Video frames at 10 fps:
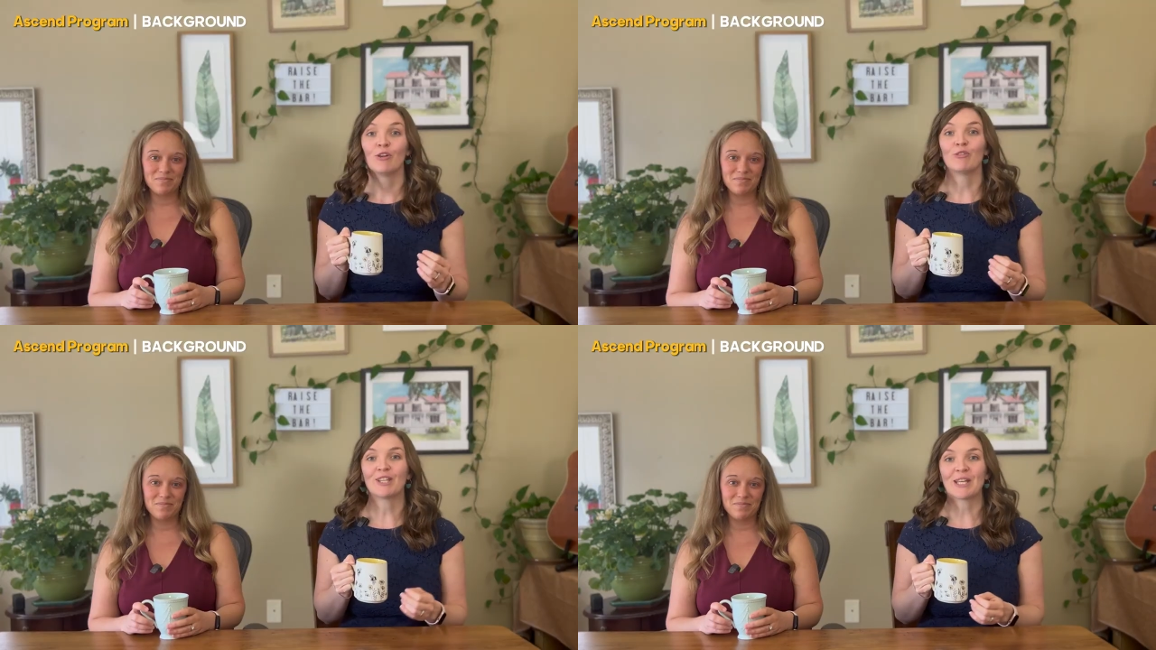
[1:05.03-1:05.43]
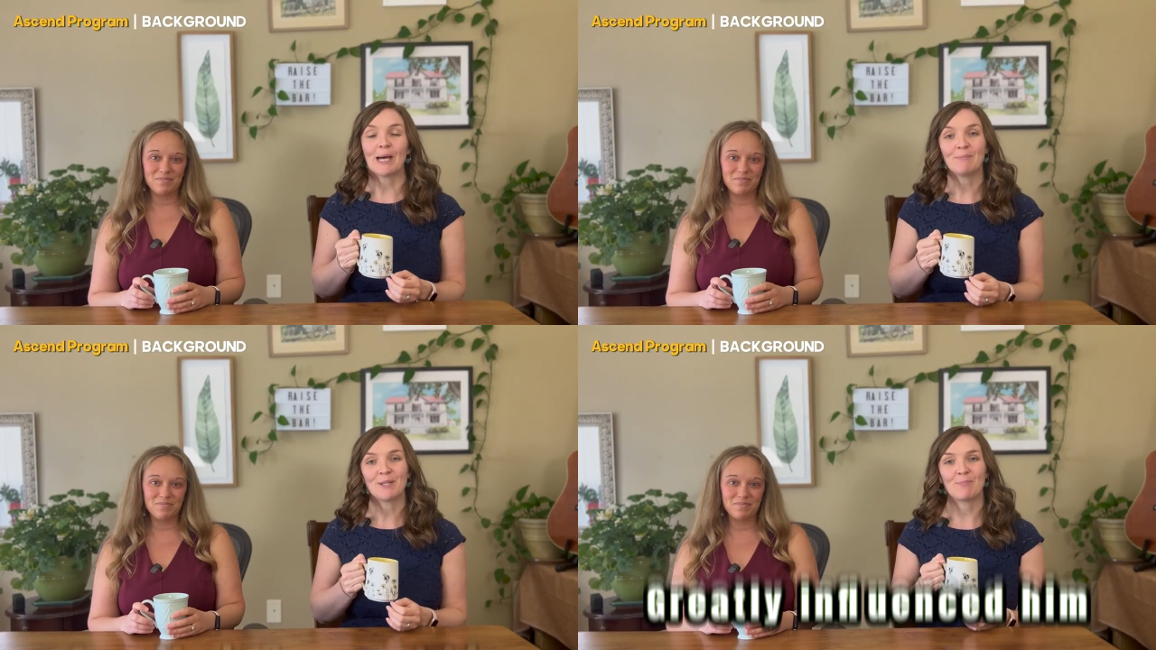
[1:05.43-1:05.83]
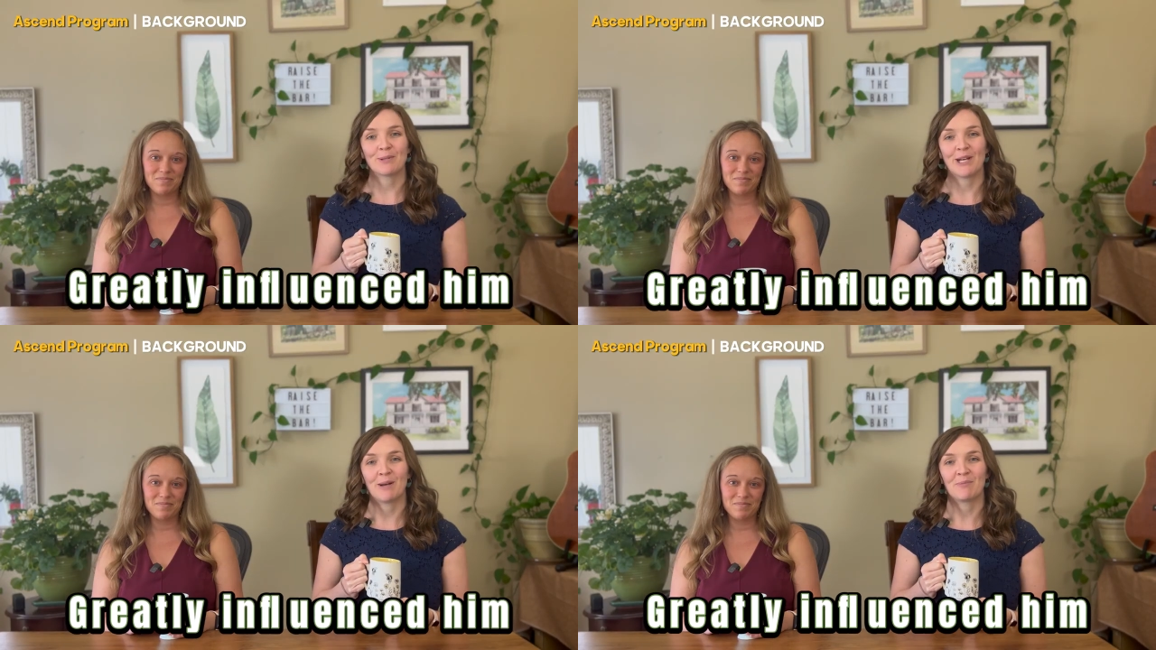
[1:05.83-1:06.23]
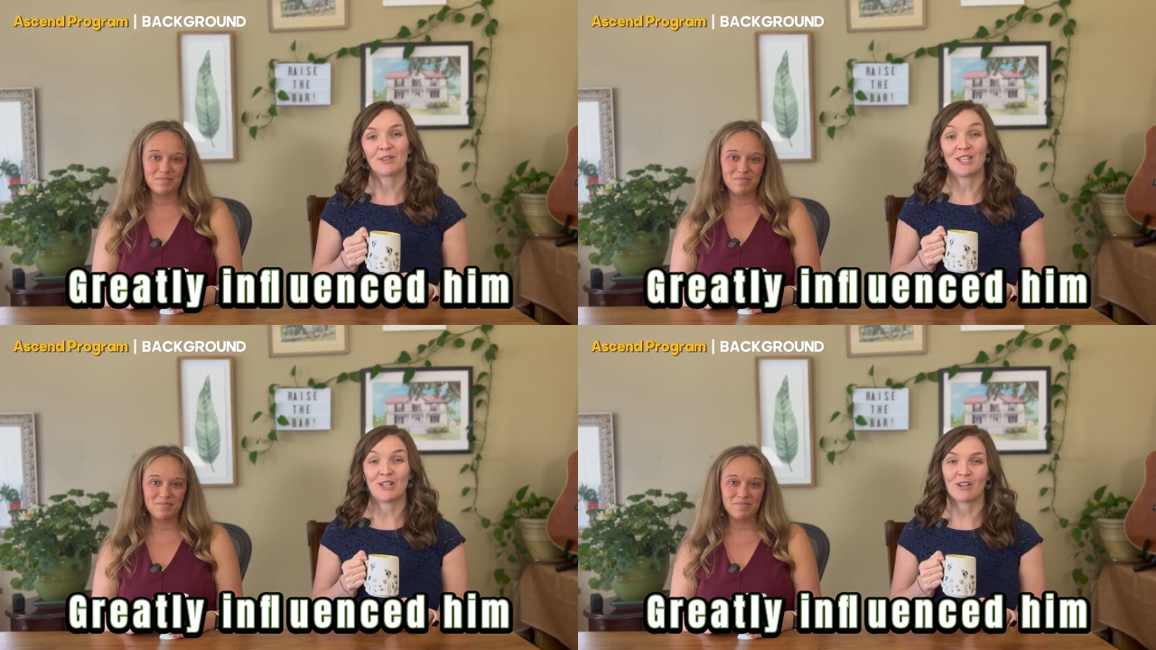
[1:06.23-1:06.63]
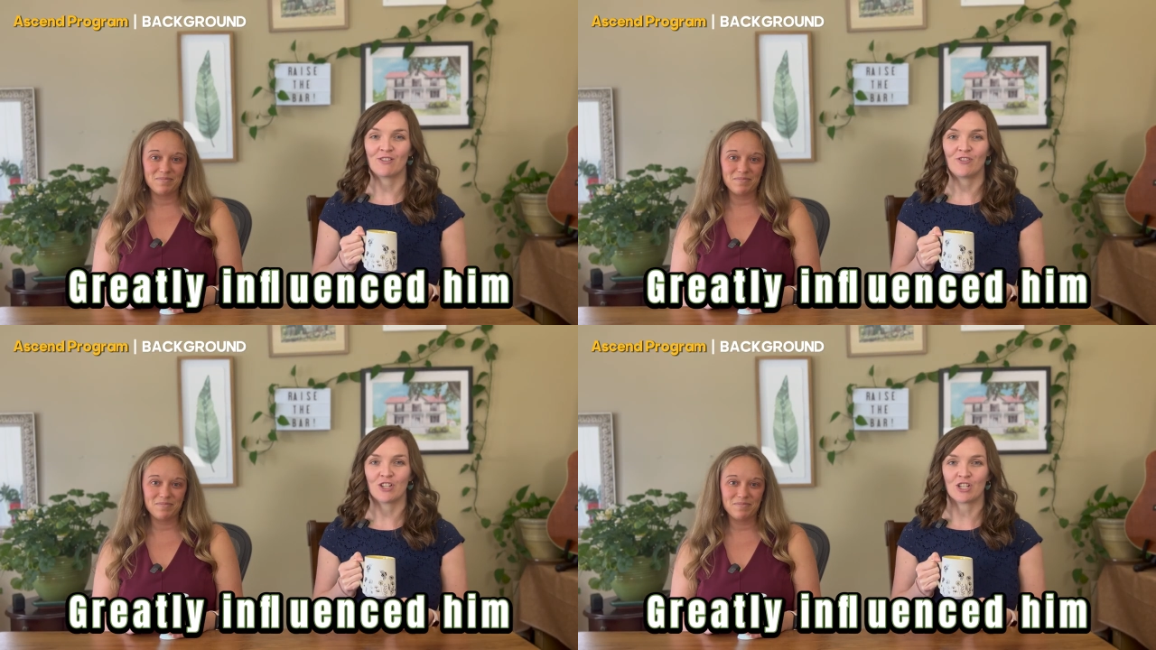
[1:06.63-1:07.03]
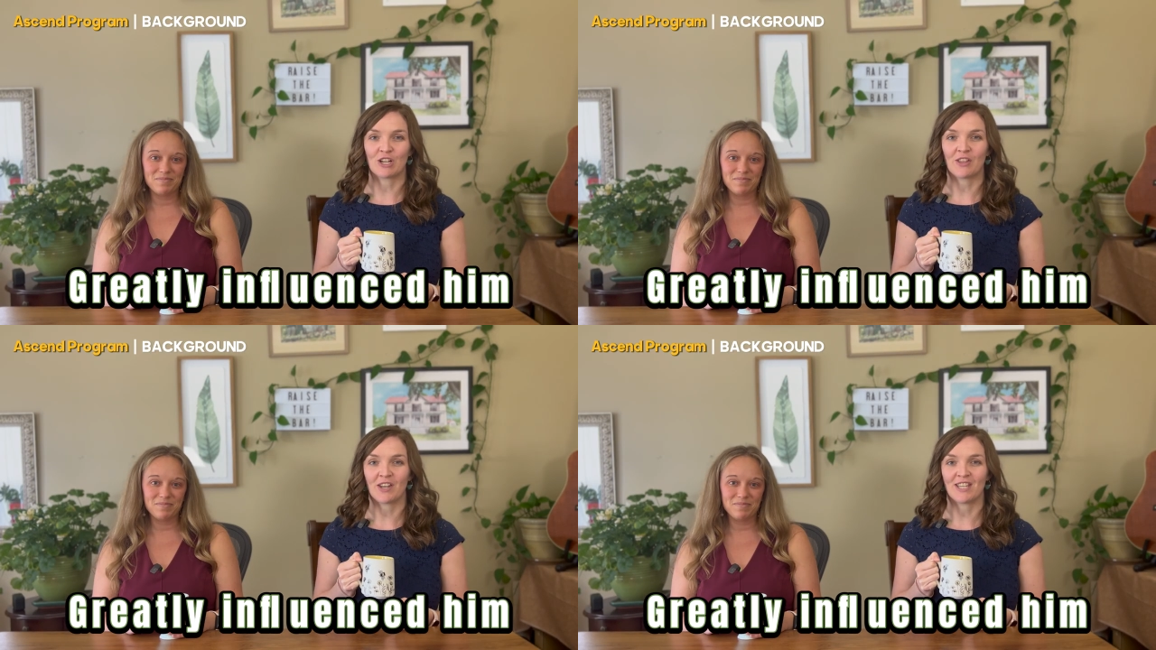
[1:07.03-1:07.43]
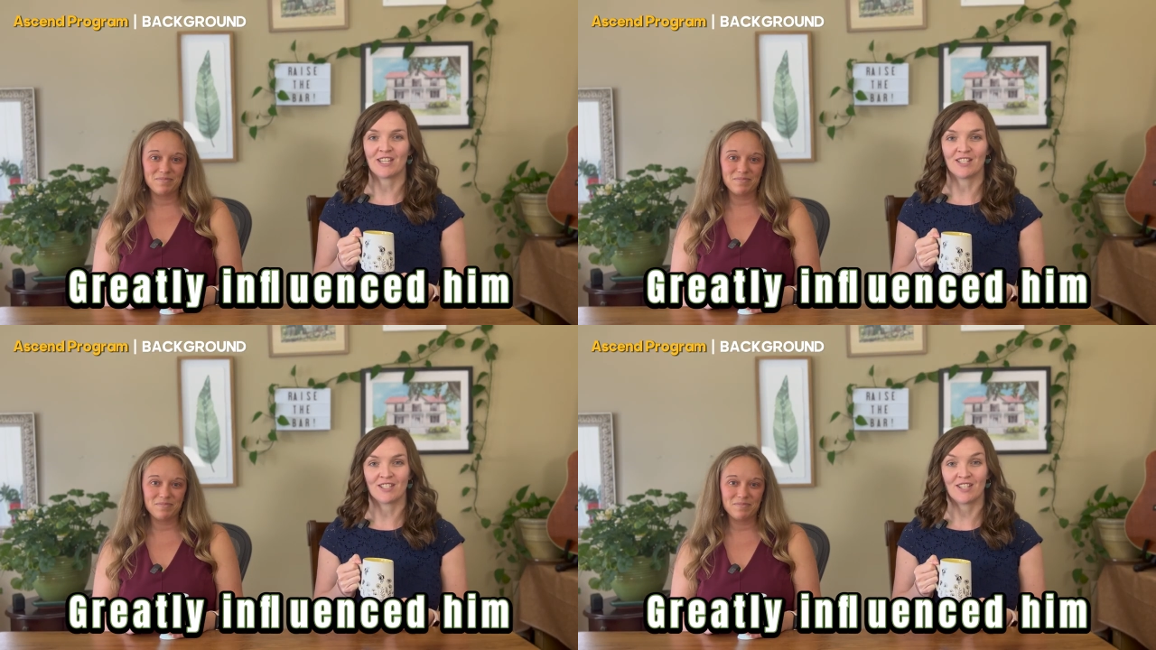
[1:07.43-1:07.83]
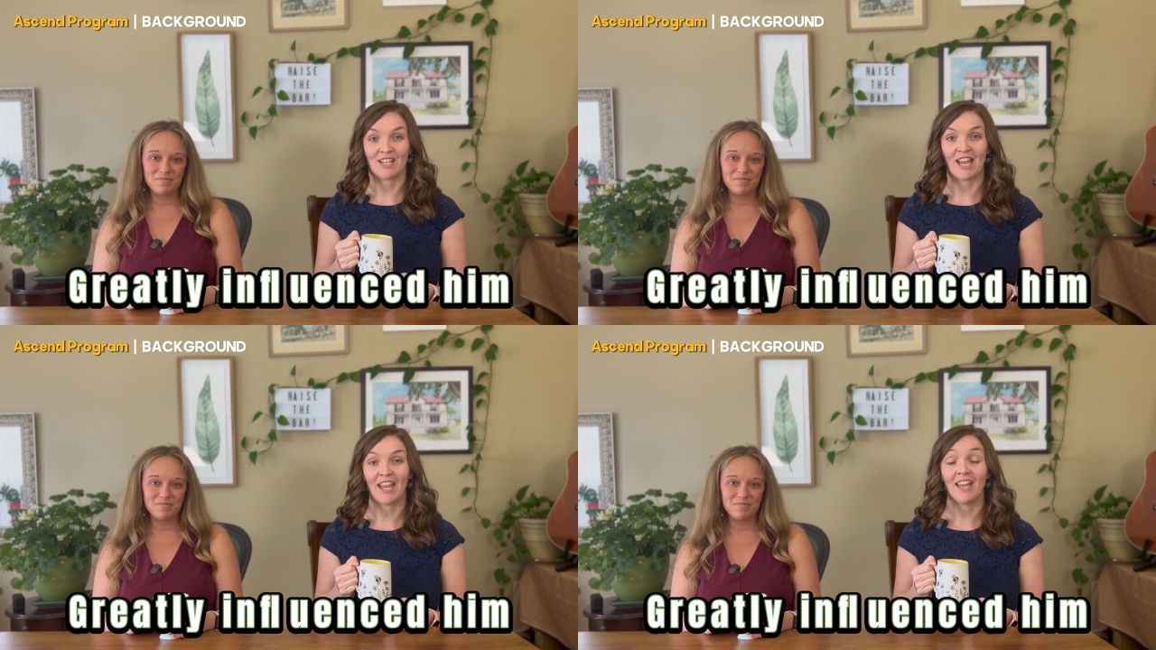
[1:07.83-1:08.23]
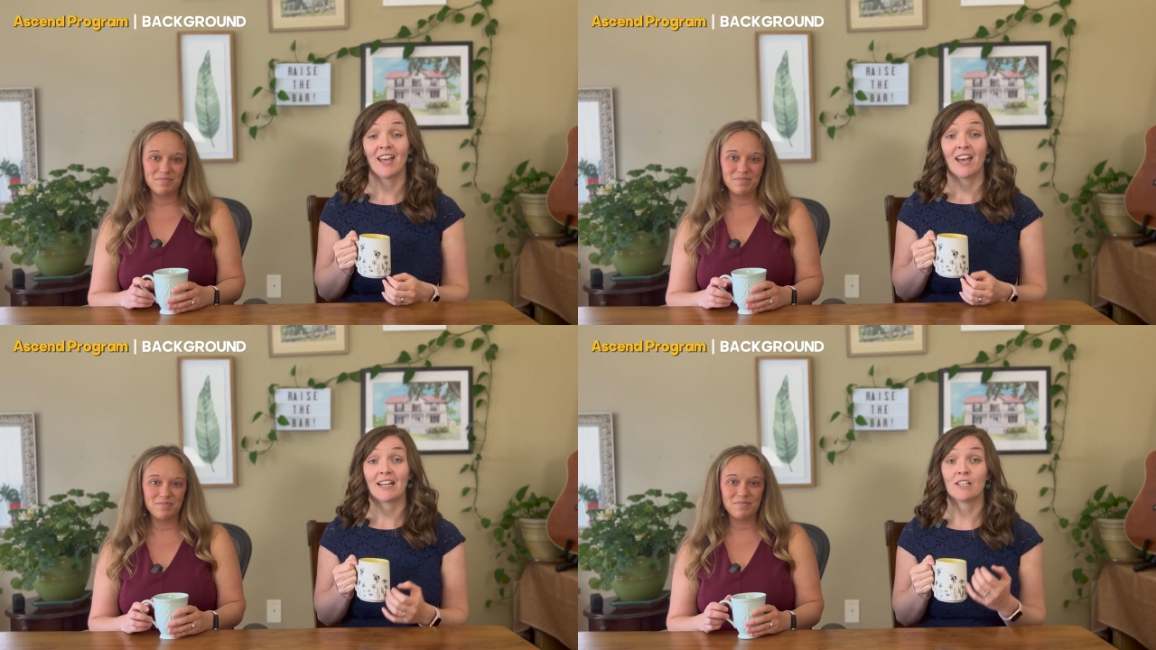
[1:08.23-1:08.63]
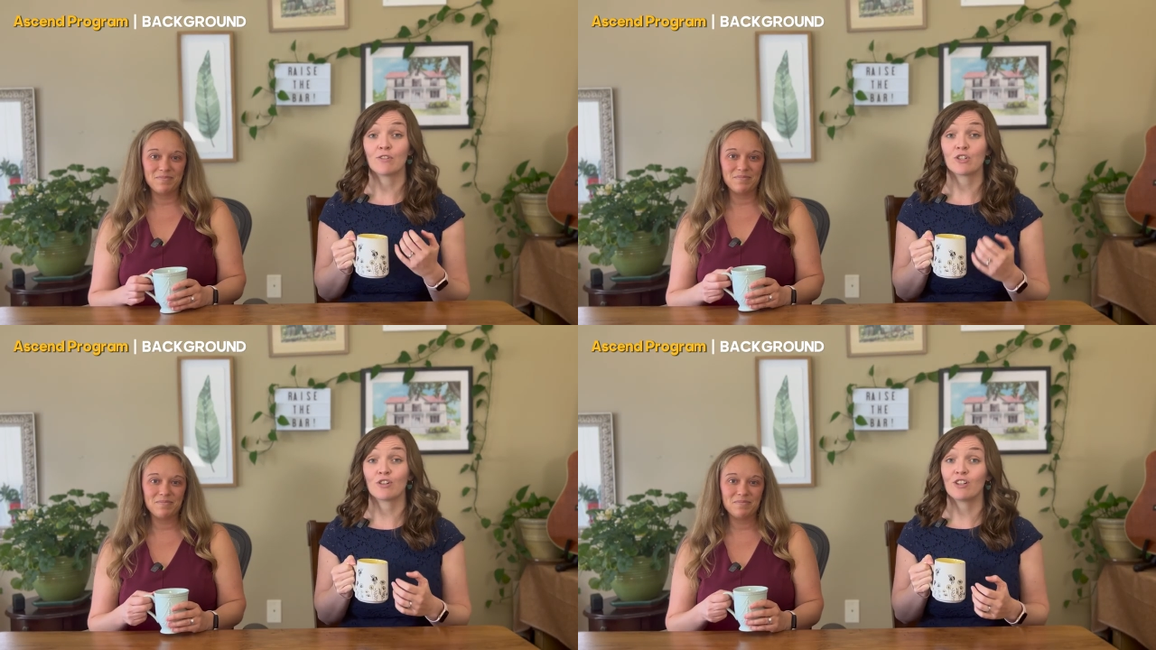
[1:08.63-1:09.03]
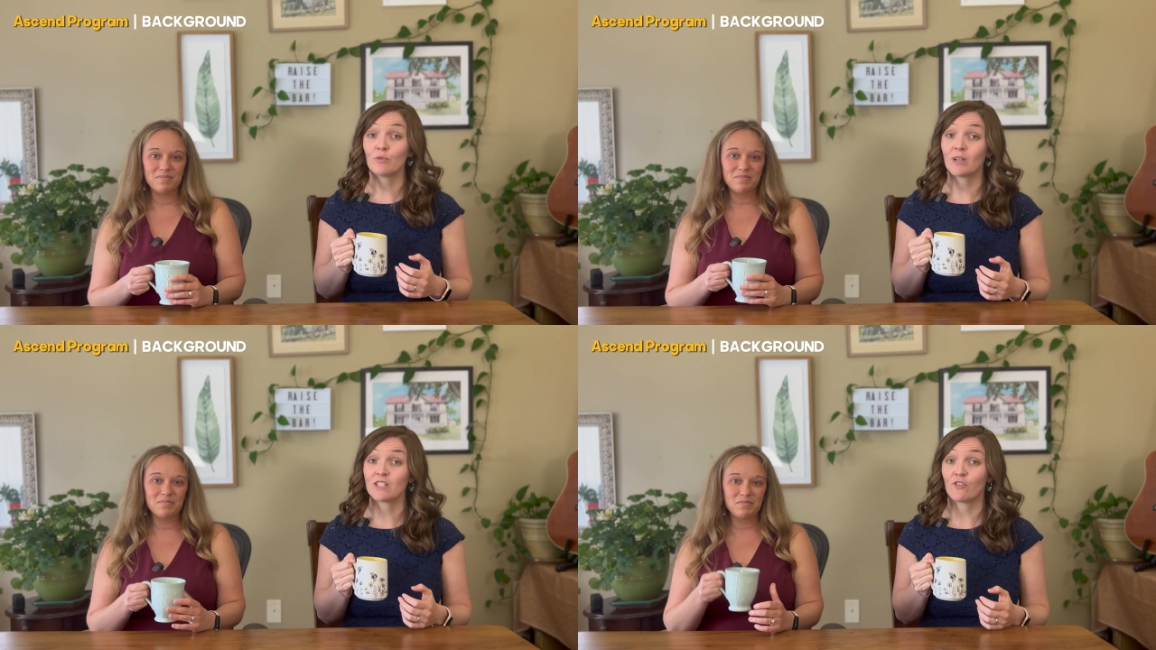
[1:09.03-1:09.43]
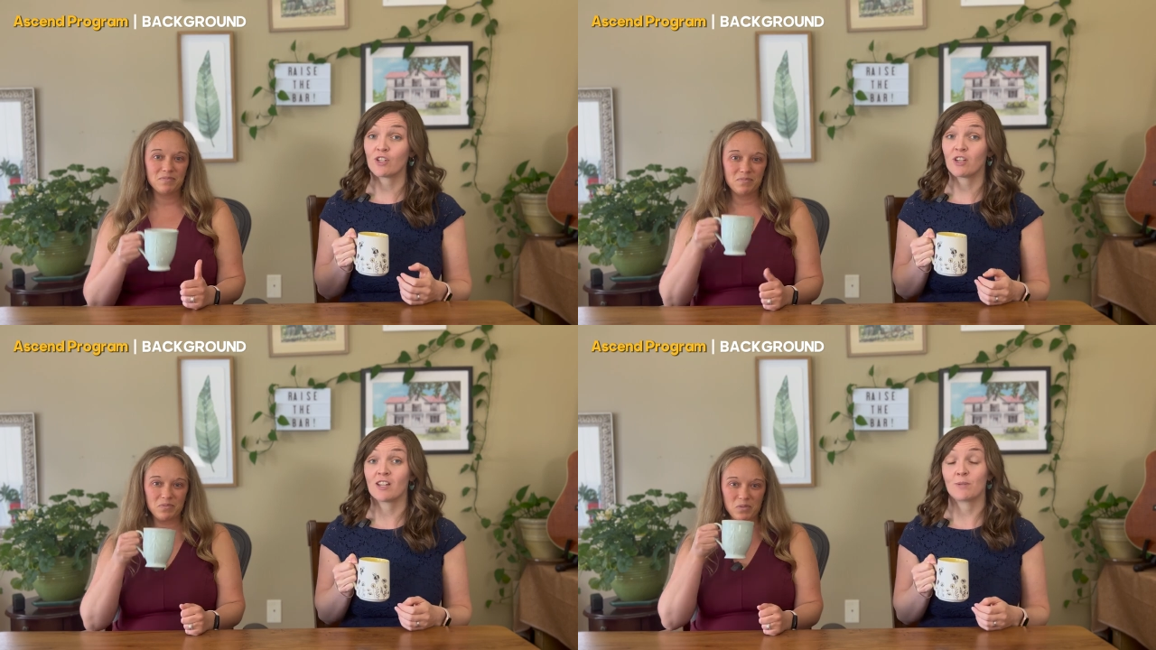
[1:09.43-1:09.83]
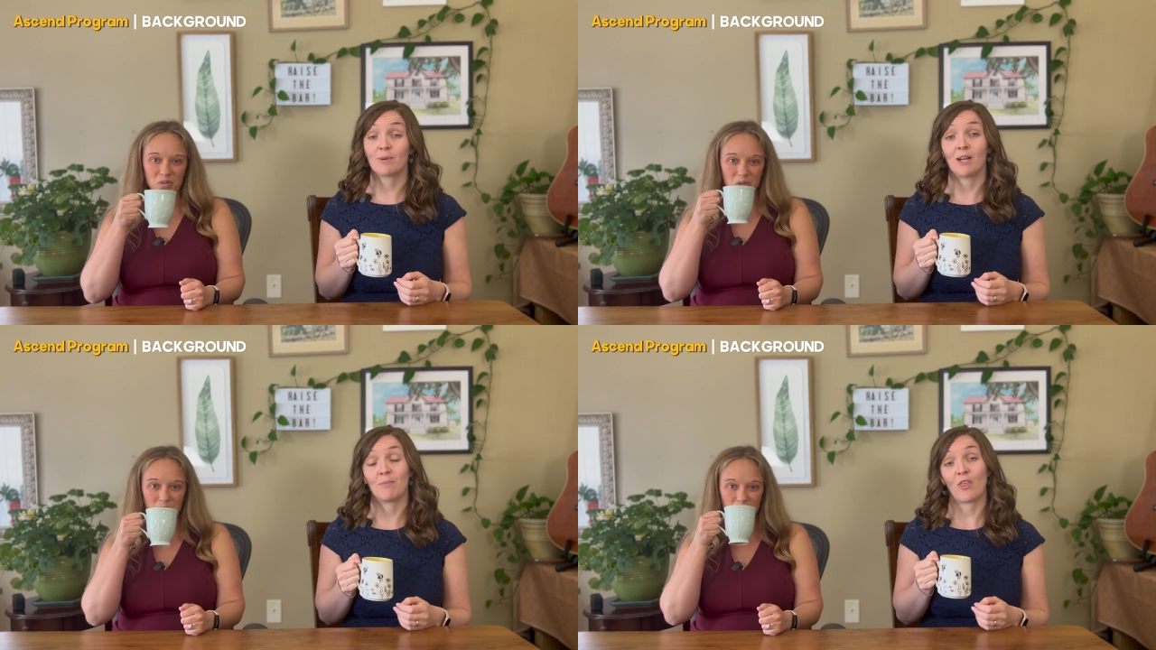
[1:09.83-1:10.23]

Speaker 1: really helped him become the leader and visionary that he is today, and he returned to West Virginia to become the